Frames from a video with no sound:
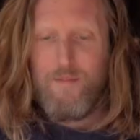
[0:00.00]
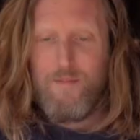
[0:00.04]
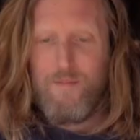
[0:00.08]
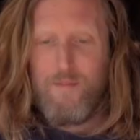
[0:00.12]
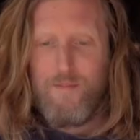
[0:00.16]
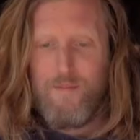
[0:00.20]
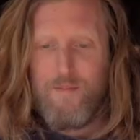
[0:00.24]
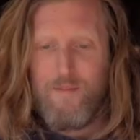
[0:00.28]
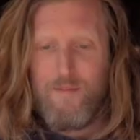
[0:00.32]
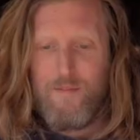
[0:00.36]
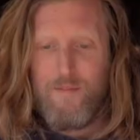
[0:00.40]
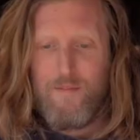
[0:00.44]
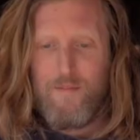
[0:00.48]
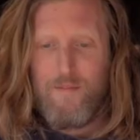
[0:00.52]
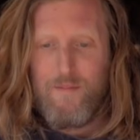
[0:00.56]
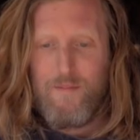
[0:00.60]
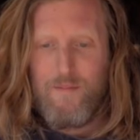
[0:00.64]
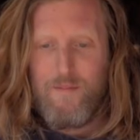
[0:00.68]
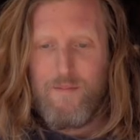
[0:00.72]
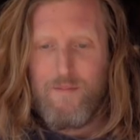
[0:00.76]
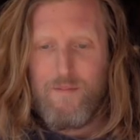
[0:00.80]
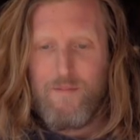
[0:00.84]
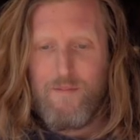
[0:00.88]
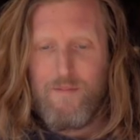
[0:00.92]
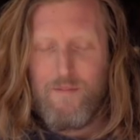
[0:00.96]

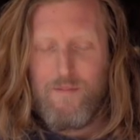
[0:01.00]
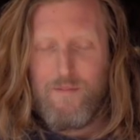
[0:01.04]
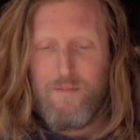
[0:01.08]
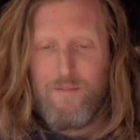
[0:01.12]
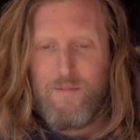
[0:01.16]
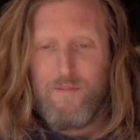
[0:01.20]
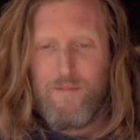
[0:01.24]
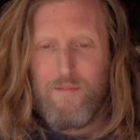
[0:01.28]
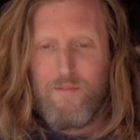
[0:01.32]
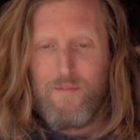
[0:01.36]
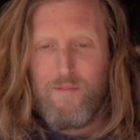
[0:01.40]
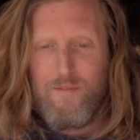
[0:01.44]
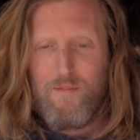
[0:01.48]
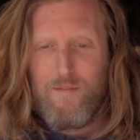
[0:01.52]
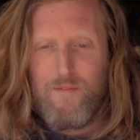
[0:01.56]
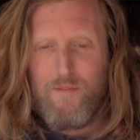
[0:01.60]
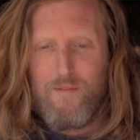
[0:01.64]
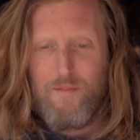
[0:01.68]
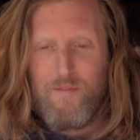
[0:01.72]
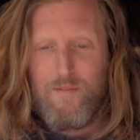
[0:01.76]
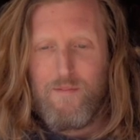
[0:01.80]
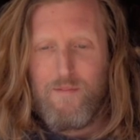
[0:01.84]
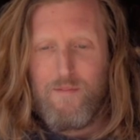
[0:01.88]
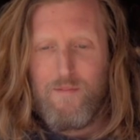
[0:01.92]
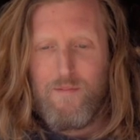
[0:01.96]

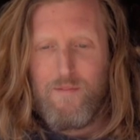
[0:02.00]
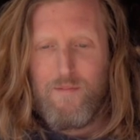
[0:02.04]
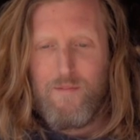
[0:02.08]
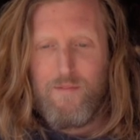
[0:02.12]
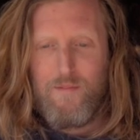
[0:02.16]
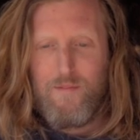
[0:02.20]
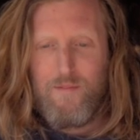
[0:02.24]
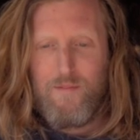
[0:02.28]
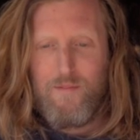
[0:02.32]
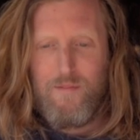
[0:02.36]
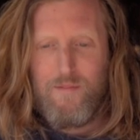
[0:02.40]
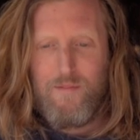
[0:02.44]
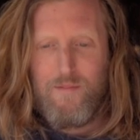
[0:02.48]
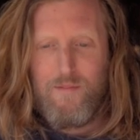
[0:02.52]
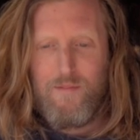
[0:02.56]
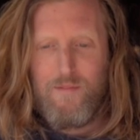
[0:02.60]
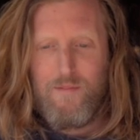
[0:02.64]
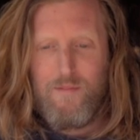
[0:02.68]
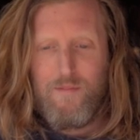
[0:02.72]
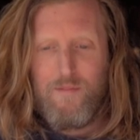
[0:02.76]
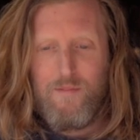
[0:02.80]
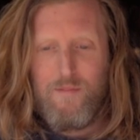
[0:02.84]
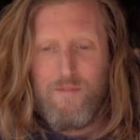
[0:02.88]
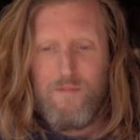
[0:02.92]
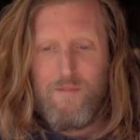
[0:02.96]

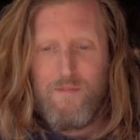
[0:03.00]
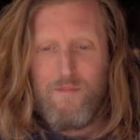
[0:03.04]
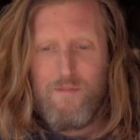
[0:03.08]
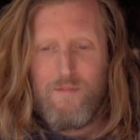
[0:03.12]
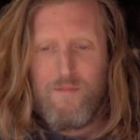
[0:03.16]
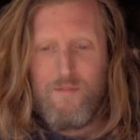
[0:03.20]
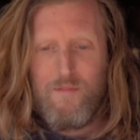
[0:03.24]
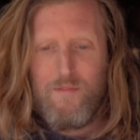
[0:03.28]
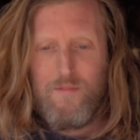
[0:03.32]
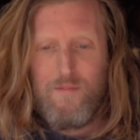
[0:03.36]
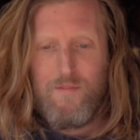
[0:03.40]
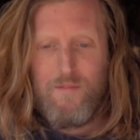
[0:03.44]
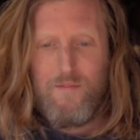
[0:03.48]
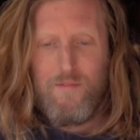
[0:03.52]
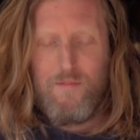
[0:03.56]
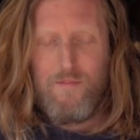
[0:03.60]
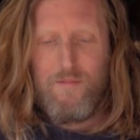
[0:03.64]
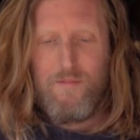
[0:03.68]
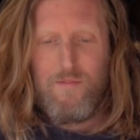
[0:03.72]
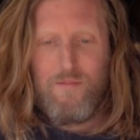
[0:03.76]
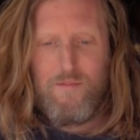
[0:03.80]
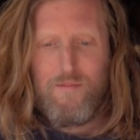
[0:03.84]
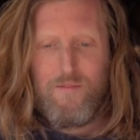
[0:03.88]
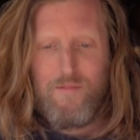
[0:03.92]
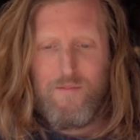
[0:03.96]

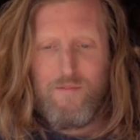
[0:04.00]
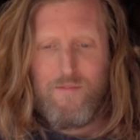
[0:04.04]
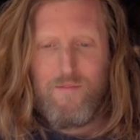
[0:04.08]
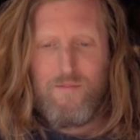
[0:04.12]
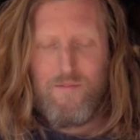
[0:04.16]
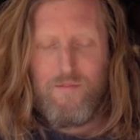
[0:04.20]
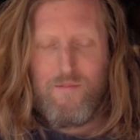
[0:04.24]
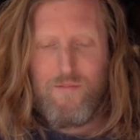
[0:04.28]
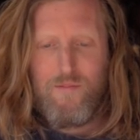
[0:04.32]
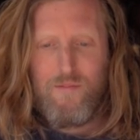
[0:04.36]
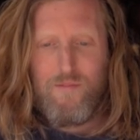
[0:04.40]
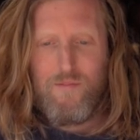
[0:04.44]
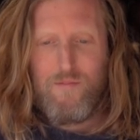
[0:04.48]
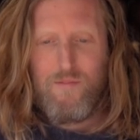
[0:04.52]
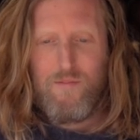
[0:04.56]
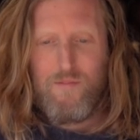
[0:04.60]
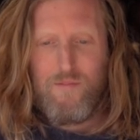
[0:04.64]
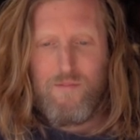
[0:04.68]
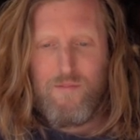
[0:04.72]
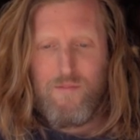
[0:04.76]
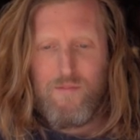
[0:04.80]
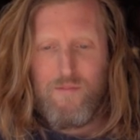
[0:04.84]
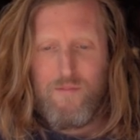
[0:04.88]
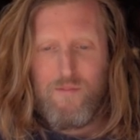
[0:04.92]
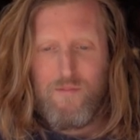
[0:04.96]

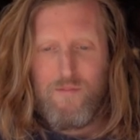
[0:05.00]
No words are spoken by the person on screen.